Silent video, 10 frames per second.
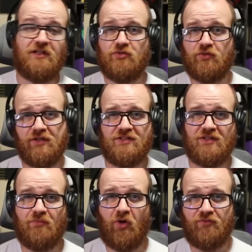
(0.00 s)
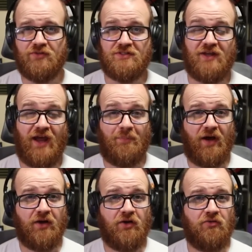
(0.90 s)
to release in Marvel Snap
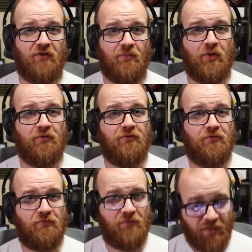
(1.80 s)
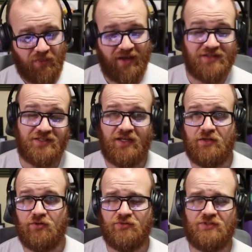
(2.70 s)
on November 5th as a
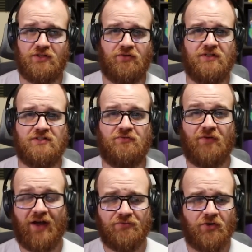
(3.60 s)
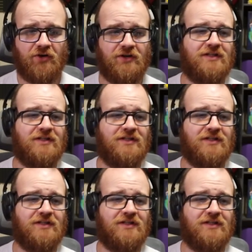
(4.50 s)
new Series 5 card,